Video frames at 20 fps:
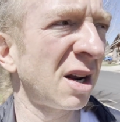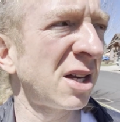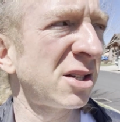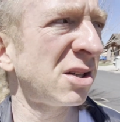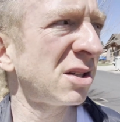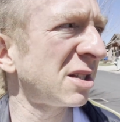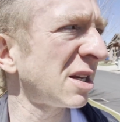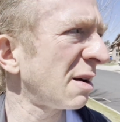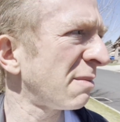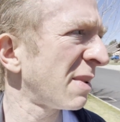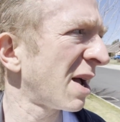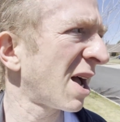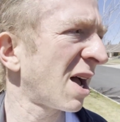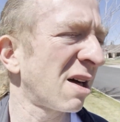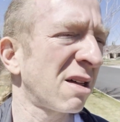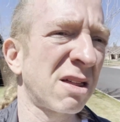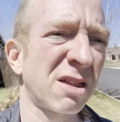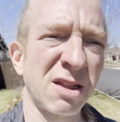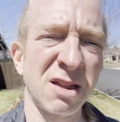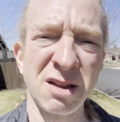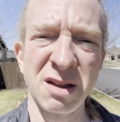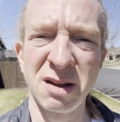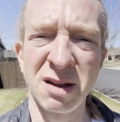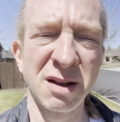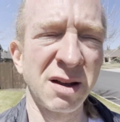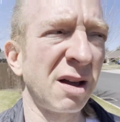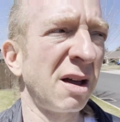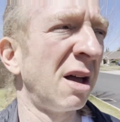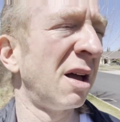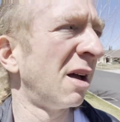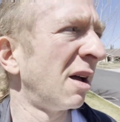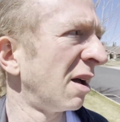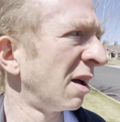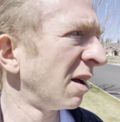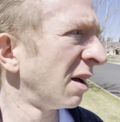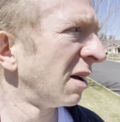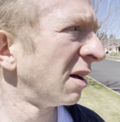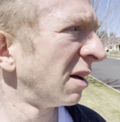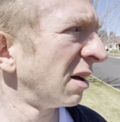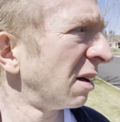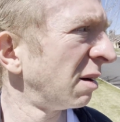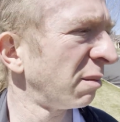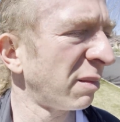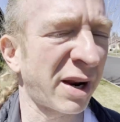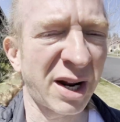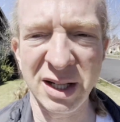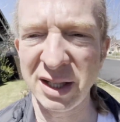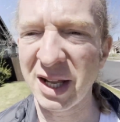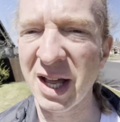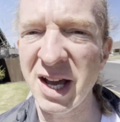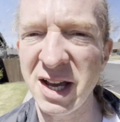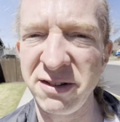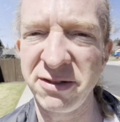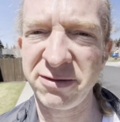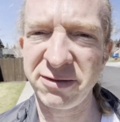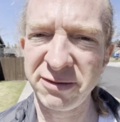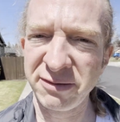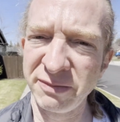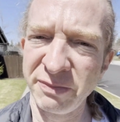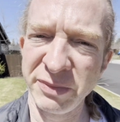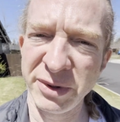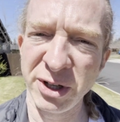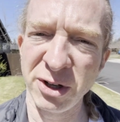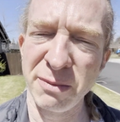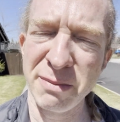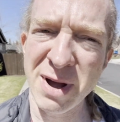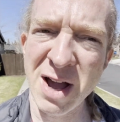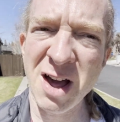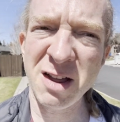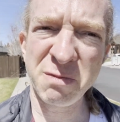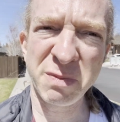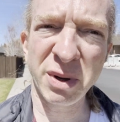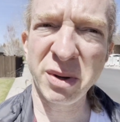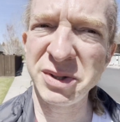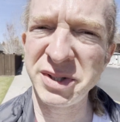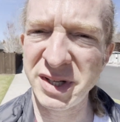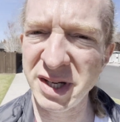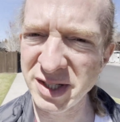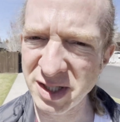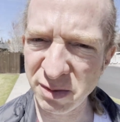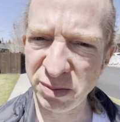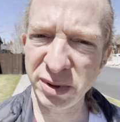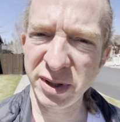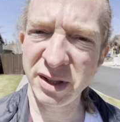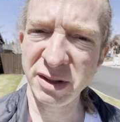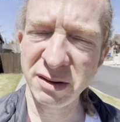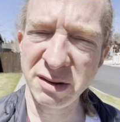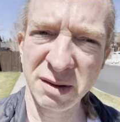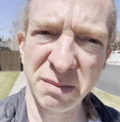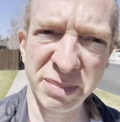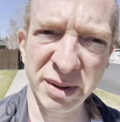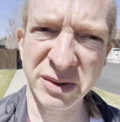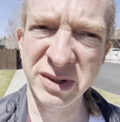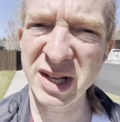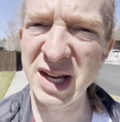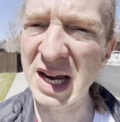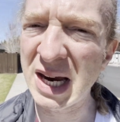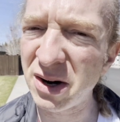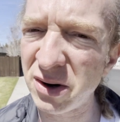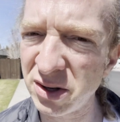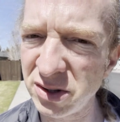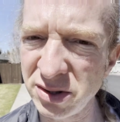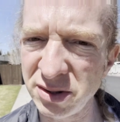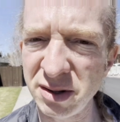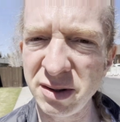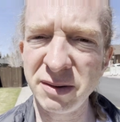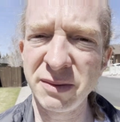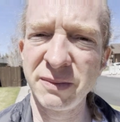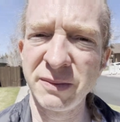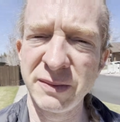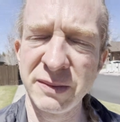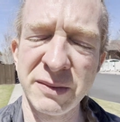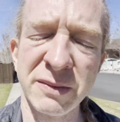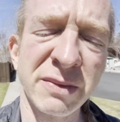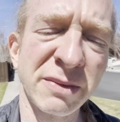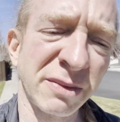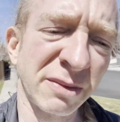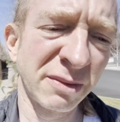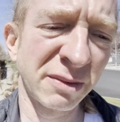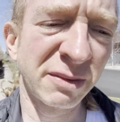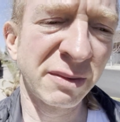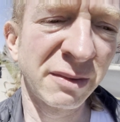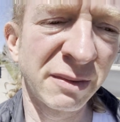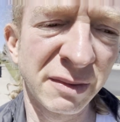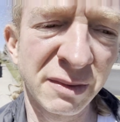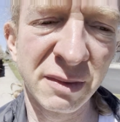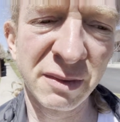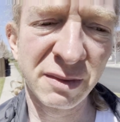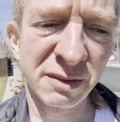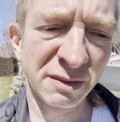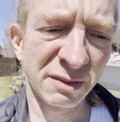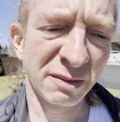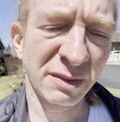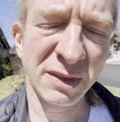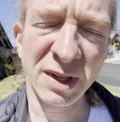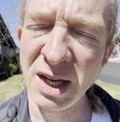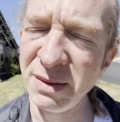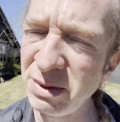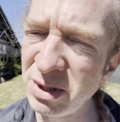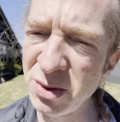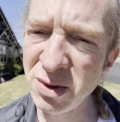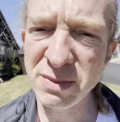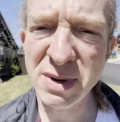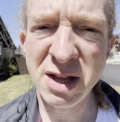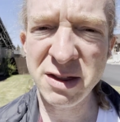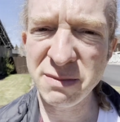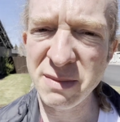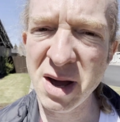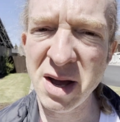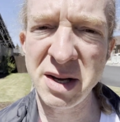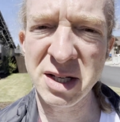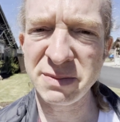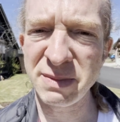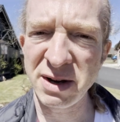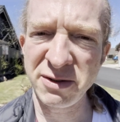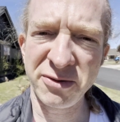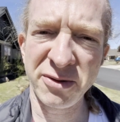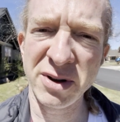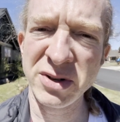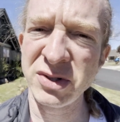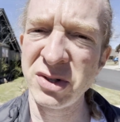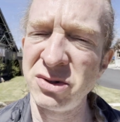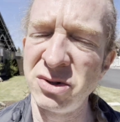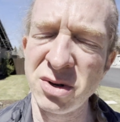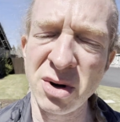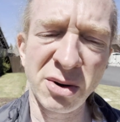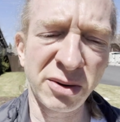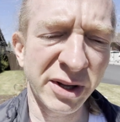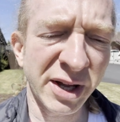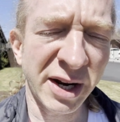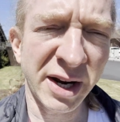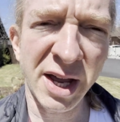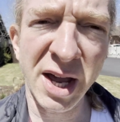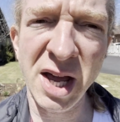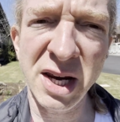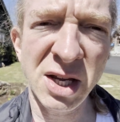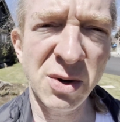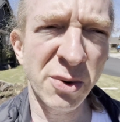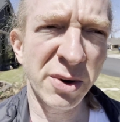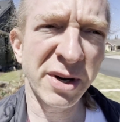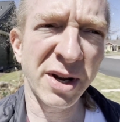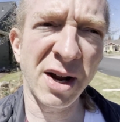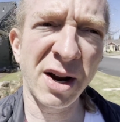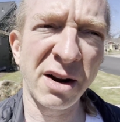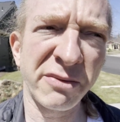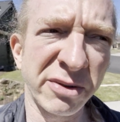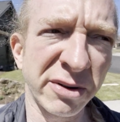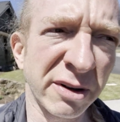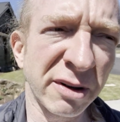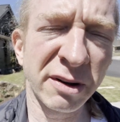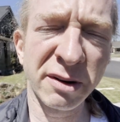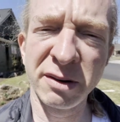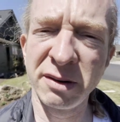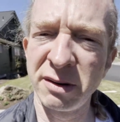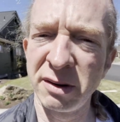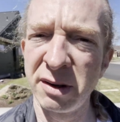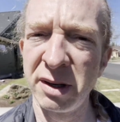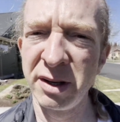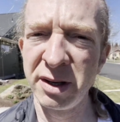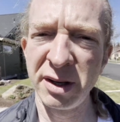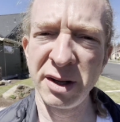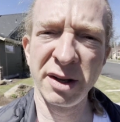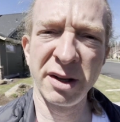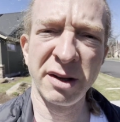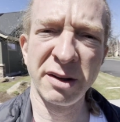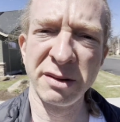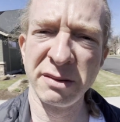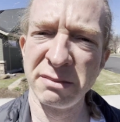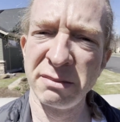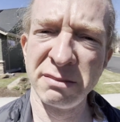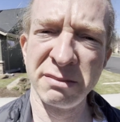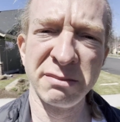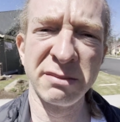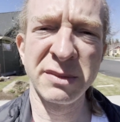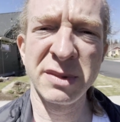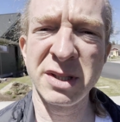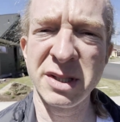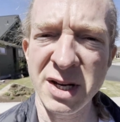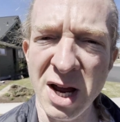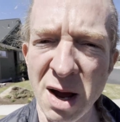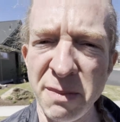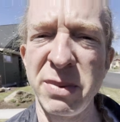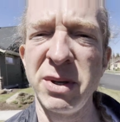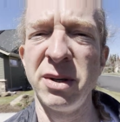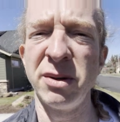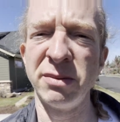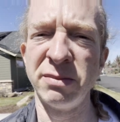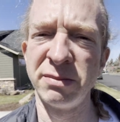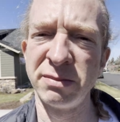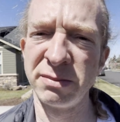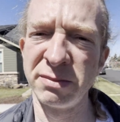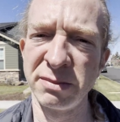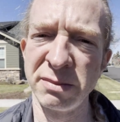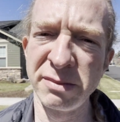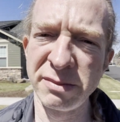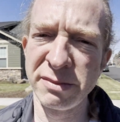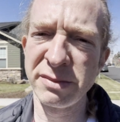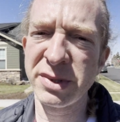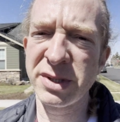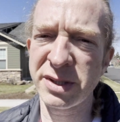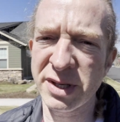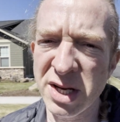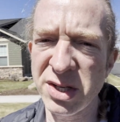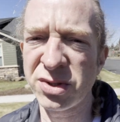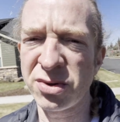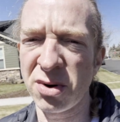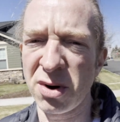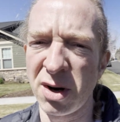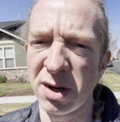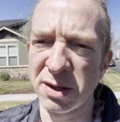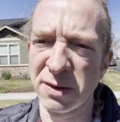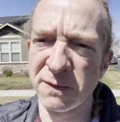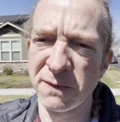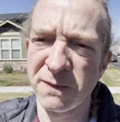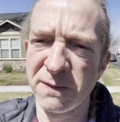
not just at math, but at life. You know, math builds discipline, it builds character. Keep doing mathematics, my friends. Don't let anyone ever stop you. Stay strong.